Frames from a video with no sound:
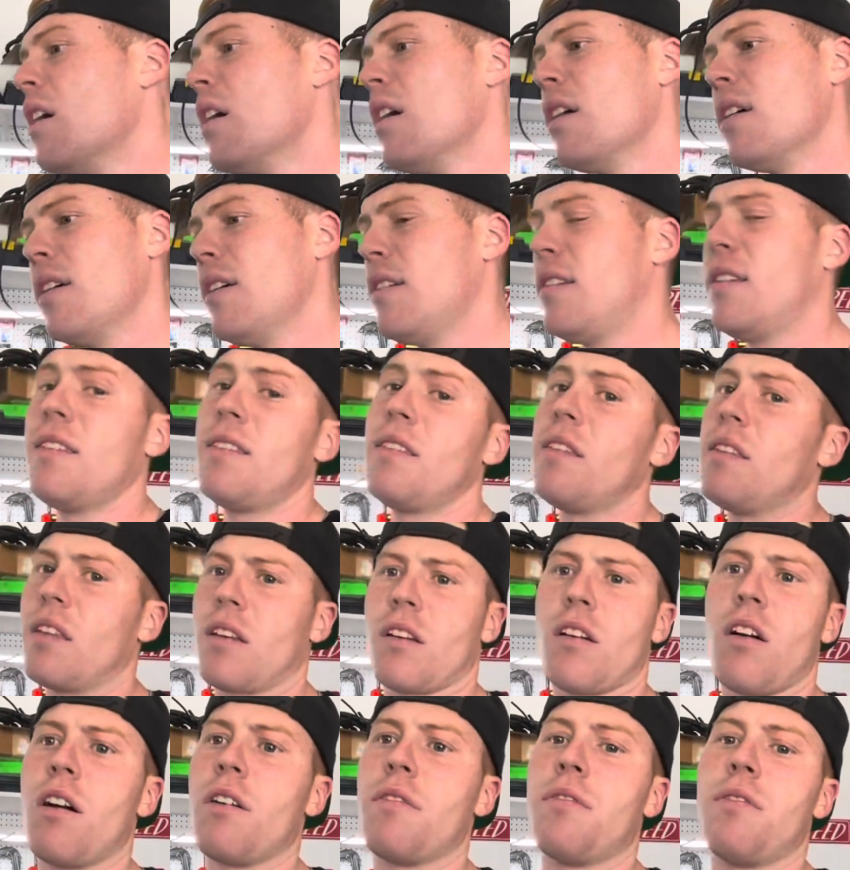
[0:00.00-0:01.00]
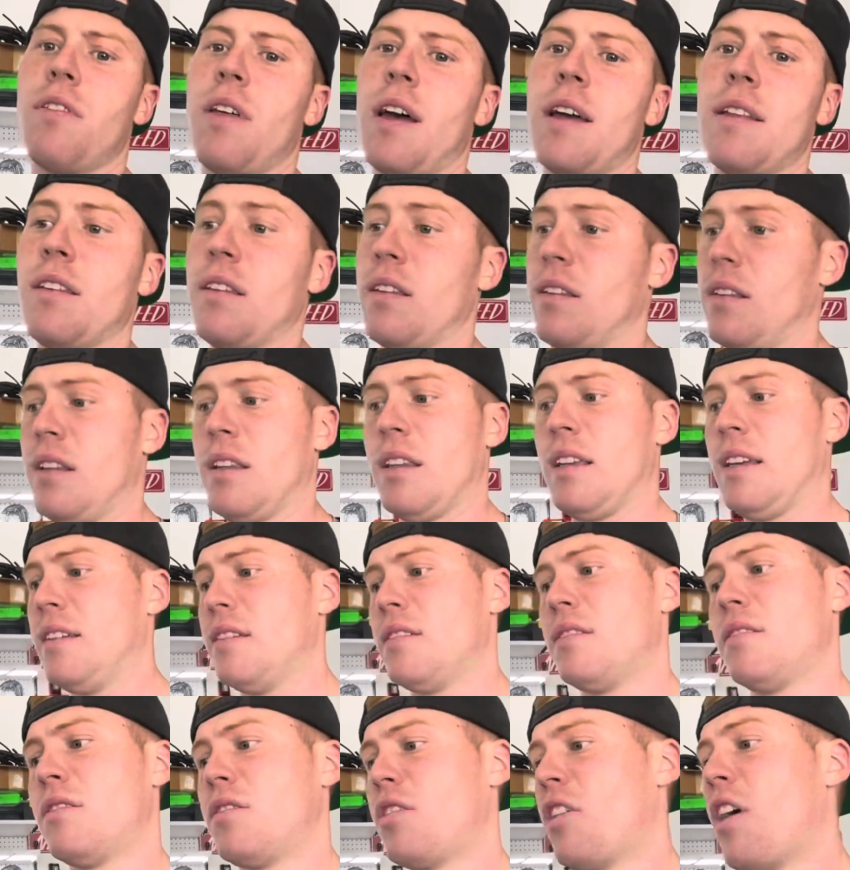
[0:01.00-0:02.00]
This isn't the car for that, to at
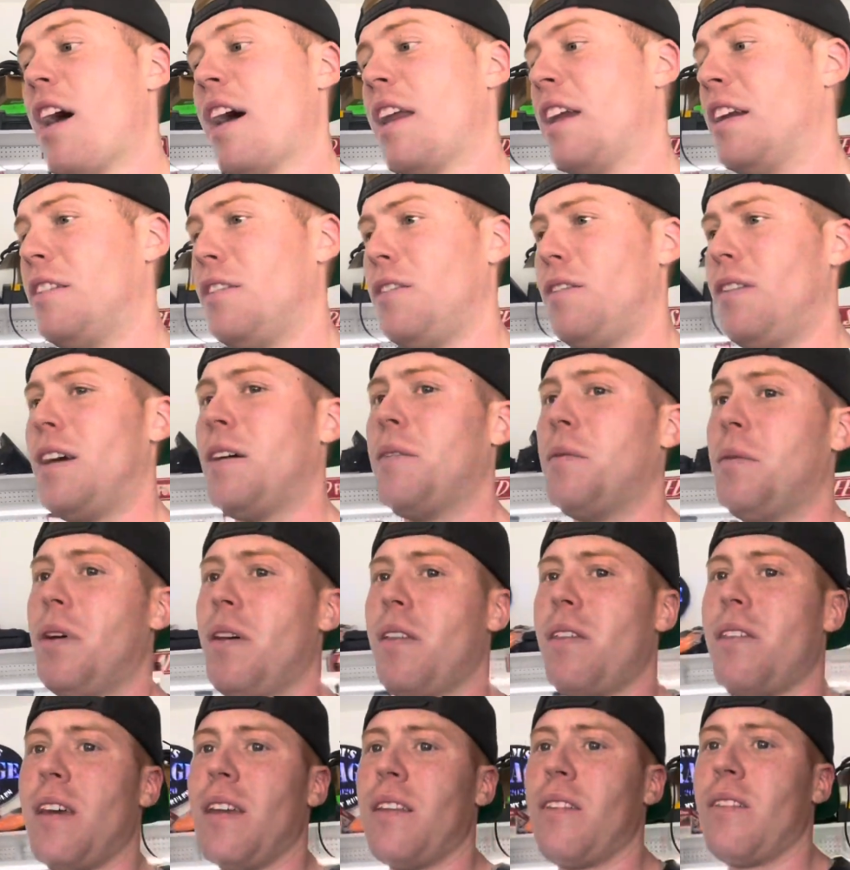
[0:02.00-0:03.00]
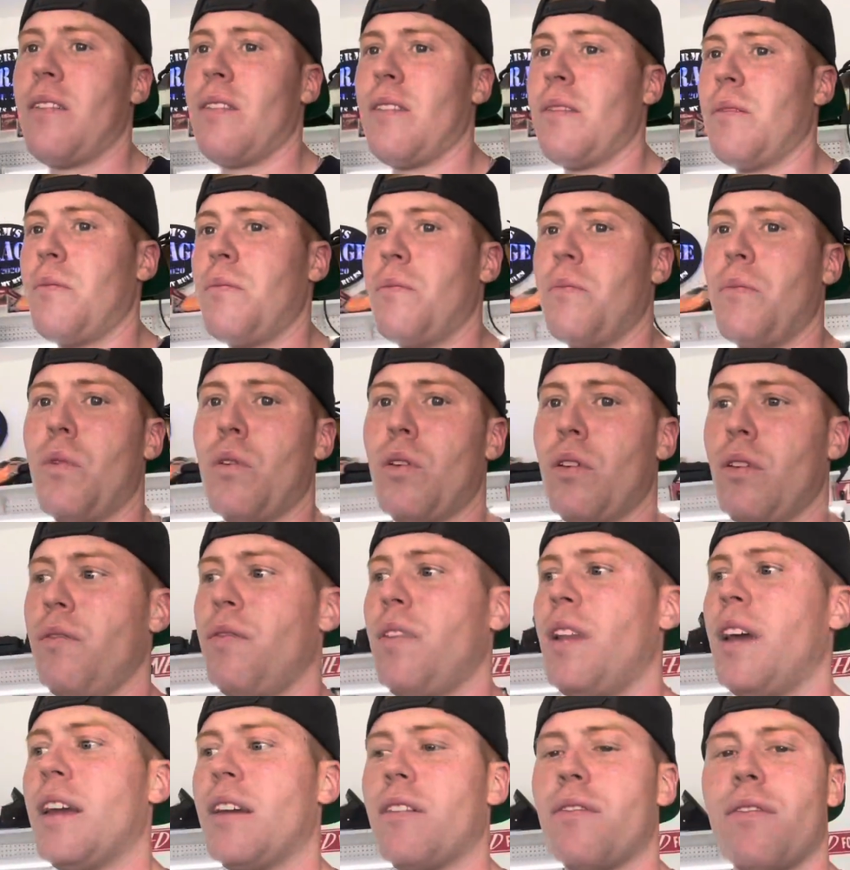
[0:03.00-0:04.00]
least try to do that with. That's more of
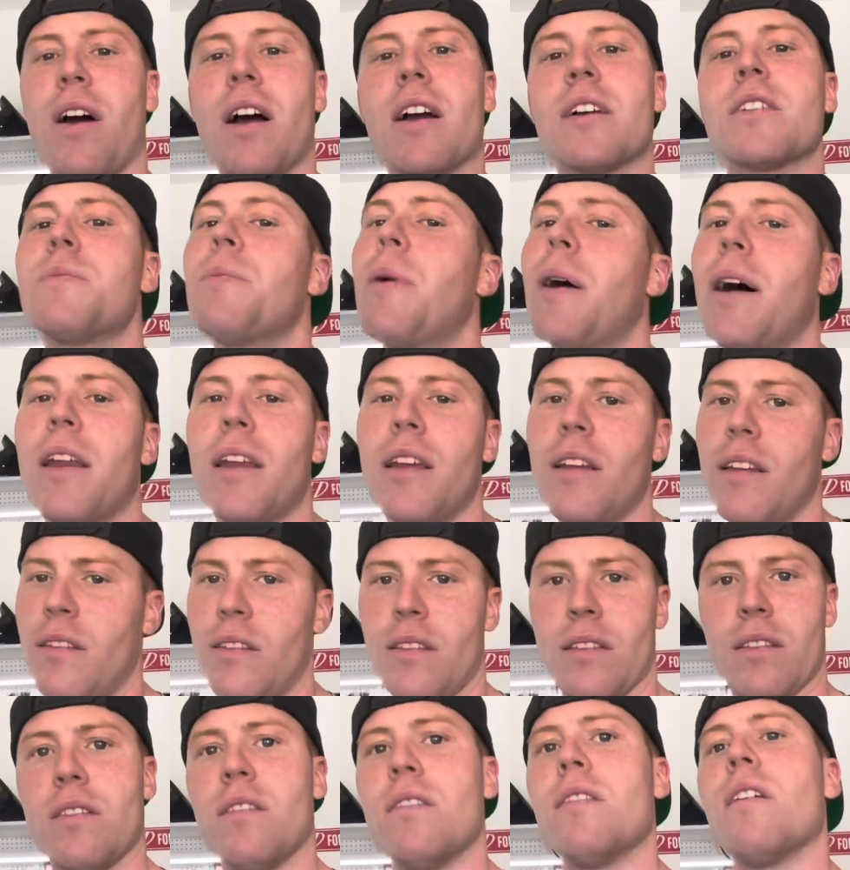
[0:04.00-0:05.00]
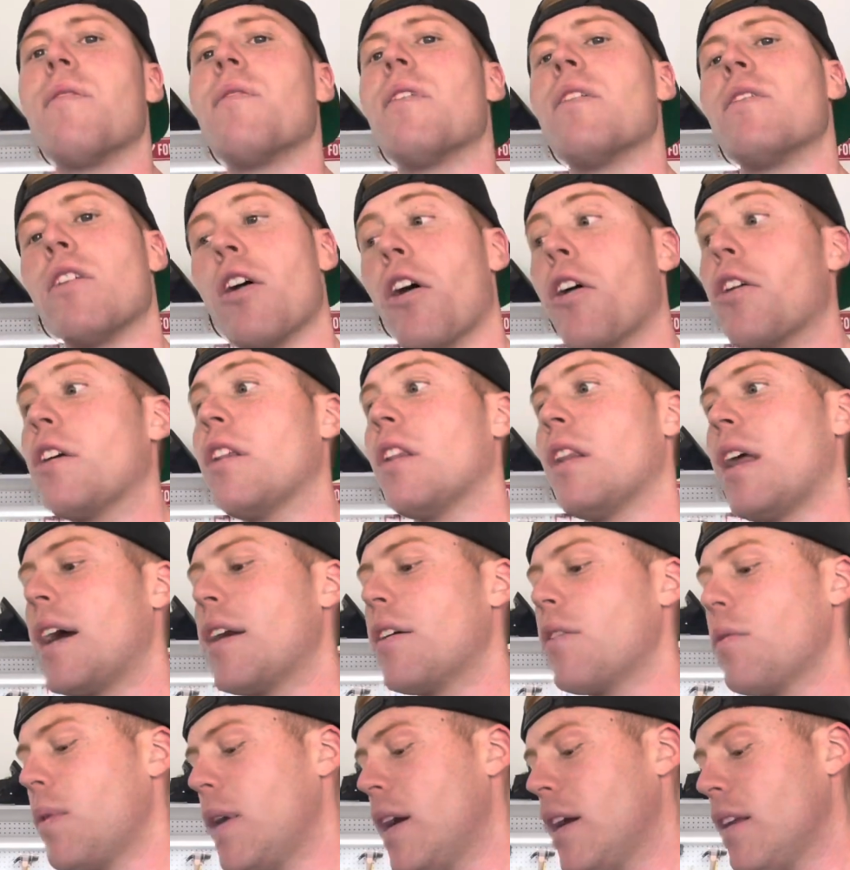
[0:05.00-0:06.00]
like Fox bodies and stuff that's already
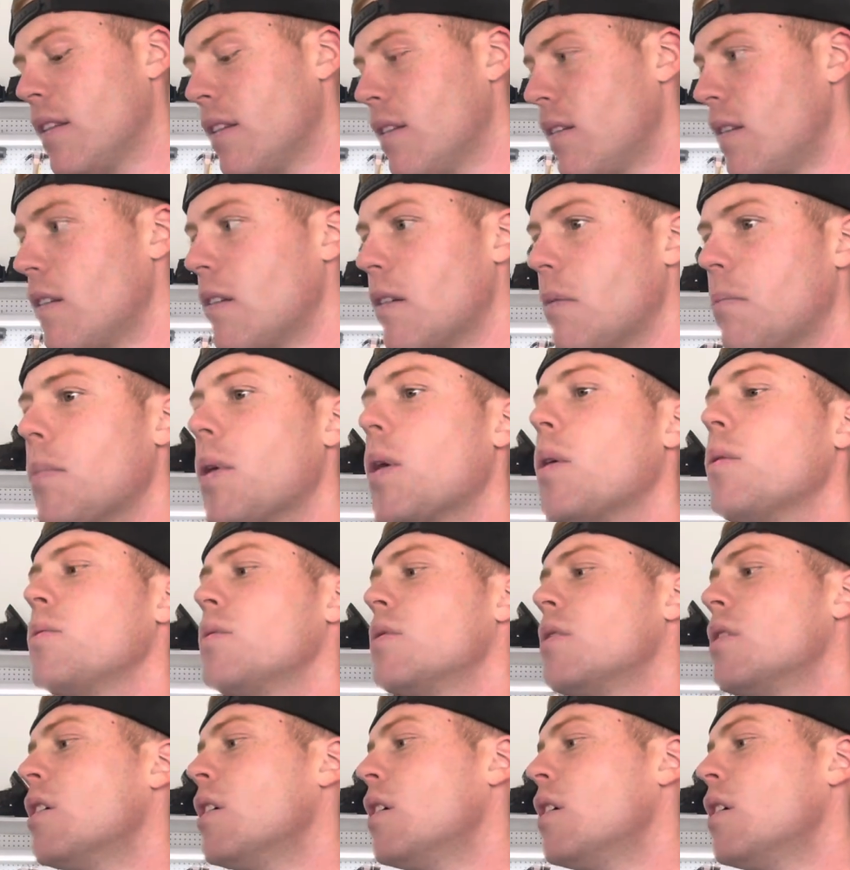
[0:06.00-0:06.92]
lighter weight. This is a boat.